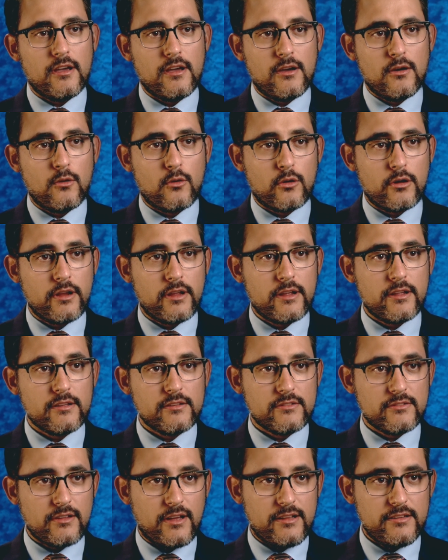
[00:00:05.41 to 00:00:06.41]
uh, Jorge
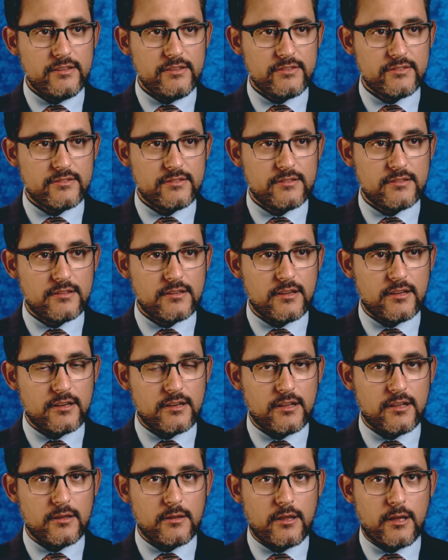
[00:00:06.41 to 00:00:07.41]
Gonzalez,
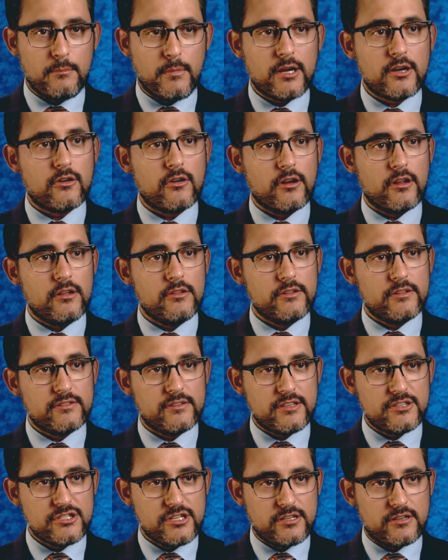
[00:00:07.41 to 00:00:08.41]
and uh, I'm a cardiologist,
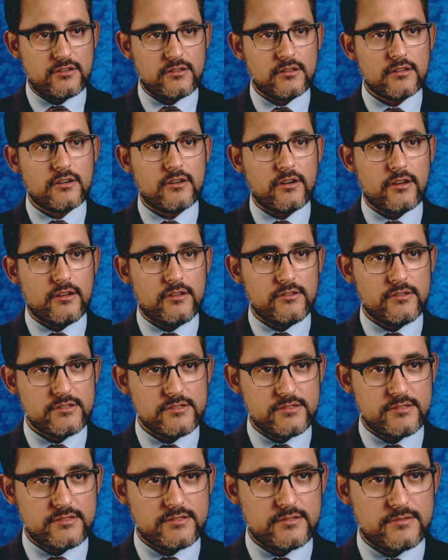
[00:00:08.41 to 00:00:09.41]
a general
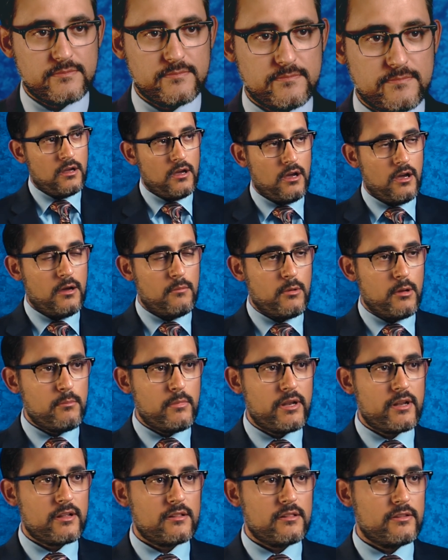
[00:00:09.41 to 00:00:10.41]
cardiologist. My
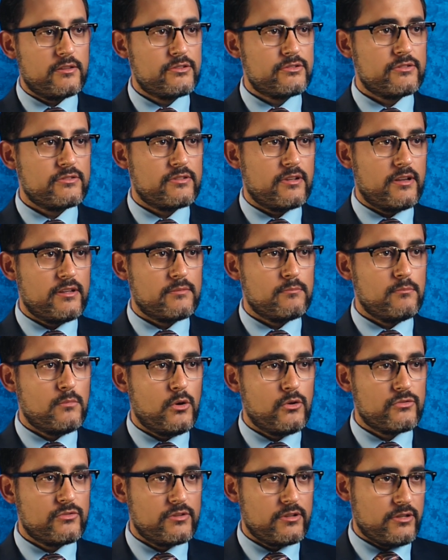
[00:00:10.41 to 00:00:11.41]
medical interests are
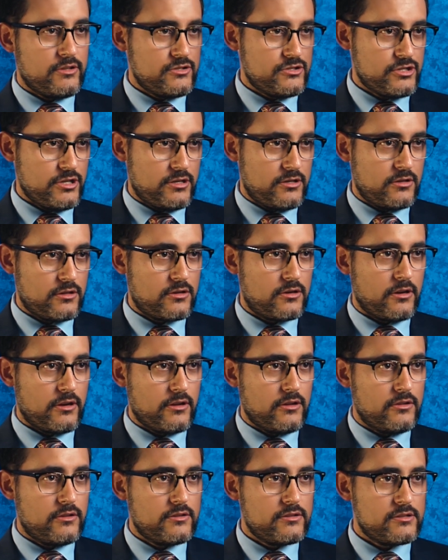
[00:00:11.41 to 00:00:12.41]
mostly in general
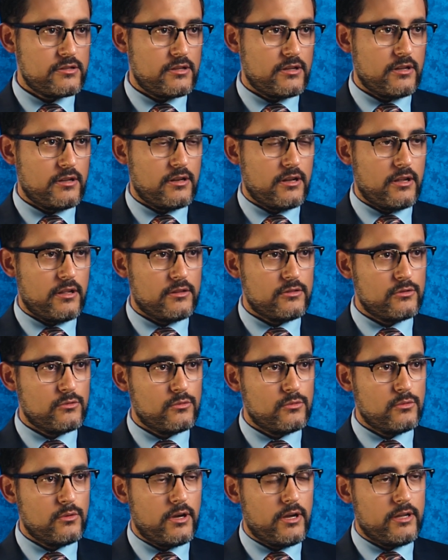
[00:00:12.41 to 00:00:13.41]
cardiology, and I
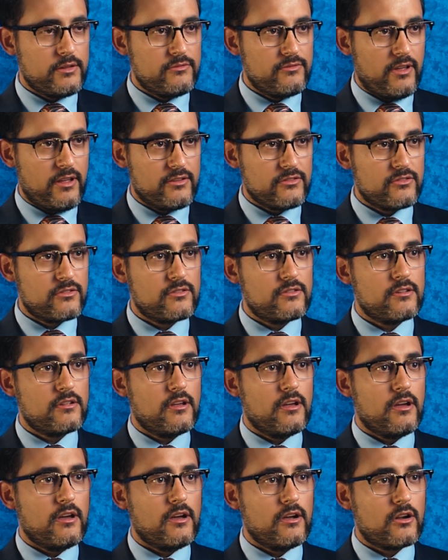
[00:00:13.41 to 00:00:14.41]
do advanced
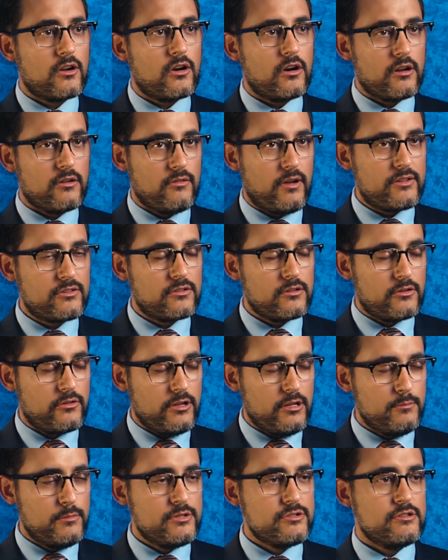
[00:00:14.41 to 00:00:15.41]
uh, cardiovascular
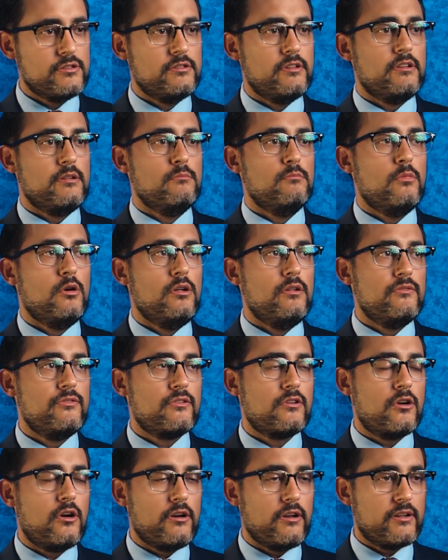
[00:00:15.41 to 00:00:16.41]
imaging that involves
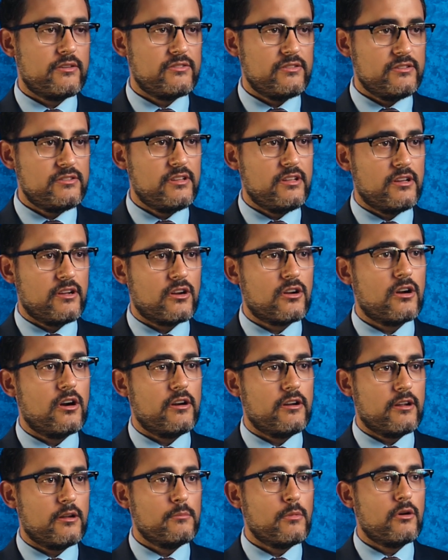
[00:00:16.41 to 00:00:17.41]
cardiac CT and
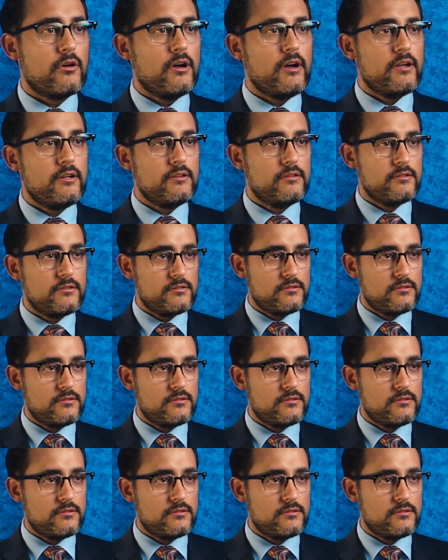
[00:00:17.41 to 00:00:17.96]
cardiac MRI.